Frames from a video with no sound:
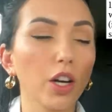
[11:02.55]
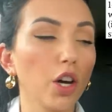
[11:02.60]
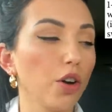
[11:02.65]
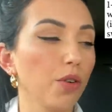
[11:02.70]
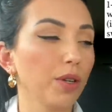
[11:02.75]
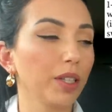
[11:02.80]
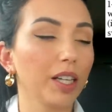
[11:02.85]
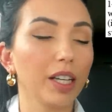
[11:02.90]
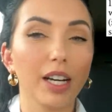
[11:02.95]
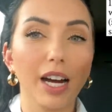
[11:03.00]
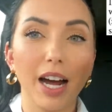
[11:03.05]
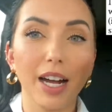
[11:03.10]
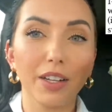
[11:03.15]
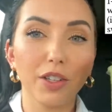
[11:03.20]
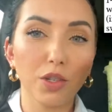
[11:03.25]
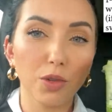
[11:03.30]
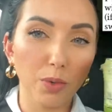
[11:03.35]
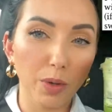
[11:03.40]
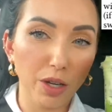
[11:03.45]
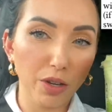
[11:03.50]
Oh, and then add
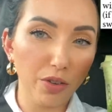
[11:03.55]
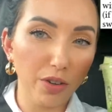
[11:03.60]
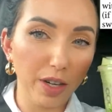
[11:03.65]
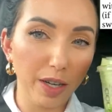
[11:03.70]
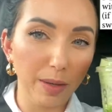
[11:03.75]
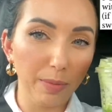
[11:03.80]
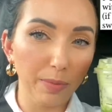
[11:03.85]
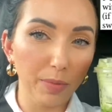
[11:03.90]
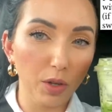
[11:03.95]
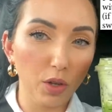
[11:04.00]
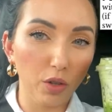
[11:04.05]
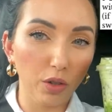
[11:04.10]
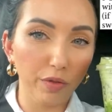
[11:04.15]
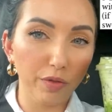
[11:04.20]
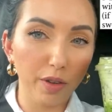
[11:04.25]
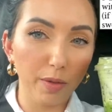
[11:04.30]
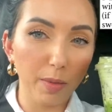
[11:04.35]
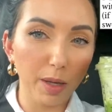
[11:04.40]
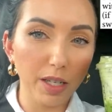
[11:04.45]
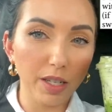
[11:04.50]
sweet cream cold
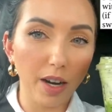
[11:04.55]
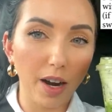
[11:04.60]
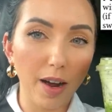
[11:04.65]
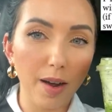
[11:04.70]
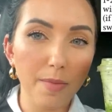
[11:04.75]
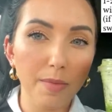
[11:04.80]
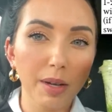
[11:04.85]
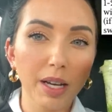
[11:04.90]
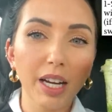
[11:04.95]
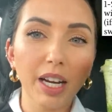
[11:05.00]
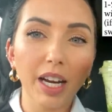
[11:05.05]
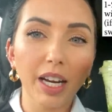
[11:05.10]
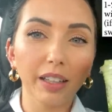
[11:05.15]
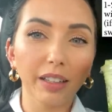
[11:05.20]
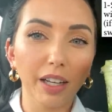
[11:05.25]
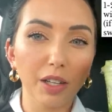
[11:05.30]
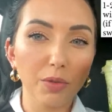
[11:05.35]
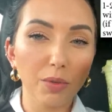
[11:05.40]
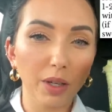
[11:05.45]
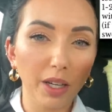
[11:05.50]
foam on top. And
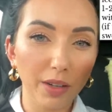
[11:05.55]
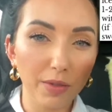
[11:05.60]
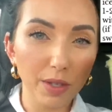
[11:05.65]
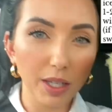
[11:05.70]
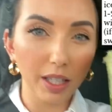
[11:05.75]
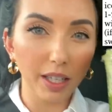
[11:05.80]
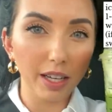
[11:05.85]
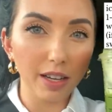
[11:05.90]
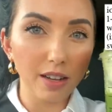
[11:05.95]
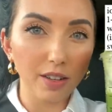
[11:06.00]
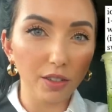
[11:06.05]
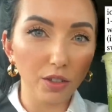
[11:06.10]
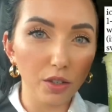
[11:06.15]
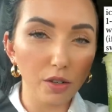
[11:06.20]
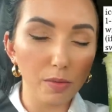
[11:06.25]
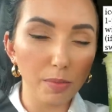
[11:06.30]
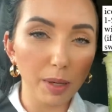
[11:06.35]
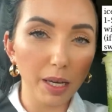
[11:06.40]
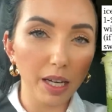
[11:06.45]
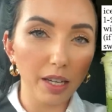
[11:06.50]
that's what gives it like a
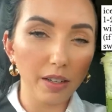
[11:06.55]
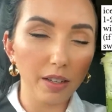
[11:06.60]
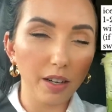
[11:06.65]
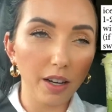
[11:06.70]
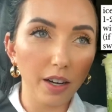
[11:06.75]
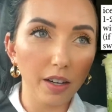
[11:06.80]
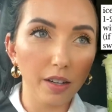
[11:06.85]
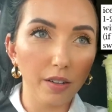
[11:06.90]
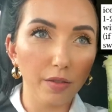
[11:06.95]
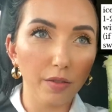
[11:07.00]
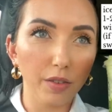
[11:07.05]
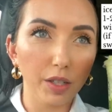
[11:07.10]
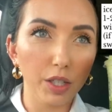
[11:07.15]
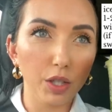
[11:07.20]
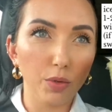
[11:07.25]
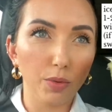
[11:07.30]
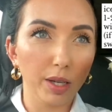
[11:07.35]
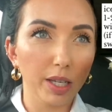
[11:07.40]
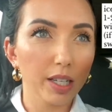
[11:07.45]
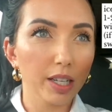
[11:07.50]
little bit of a
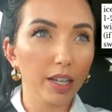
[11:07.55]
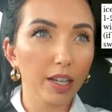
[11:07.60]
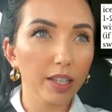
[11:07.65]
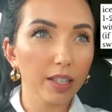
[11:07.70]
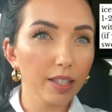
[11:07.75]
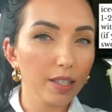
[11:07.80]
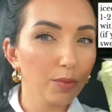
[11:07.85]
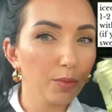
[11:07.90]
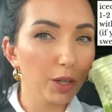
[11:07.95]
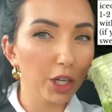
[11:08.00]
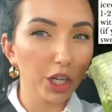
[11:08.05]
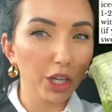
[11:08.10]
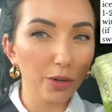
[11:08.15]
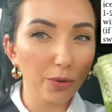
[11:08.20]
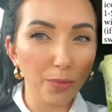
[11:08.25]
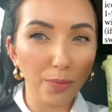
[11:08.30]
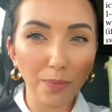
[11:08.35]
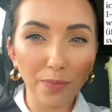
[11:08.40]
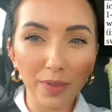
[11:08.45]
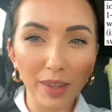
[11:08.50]
sweet taste when
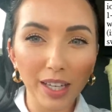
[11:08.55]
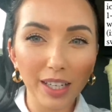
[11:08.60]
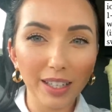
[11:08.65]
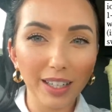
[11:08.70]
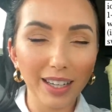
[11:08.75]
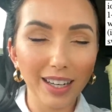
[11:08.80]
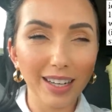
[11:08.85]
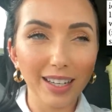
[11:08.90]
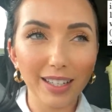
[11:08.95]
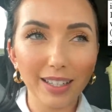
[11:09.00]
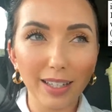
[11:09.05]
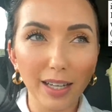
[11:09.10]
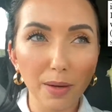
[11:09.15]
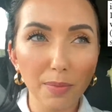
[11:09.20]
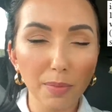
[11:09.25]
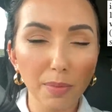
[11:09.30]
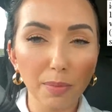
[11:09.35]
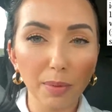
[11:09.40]
you get a sip.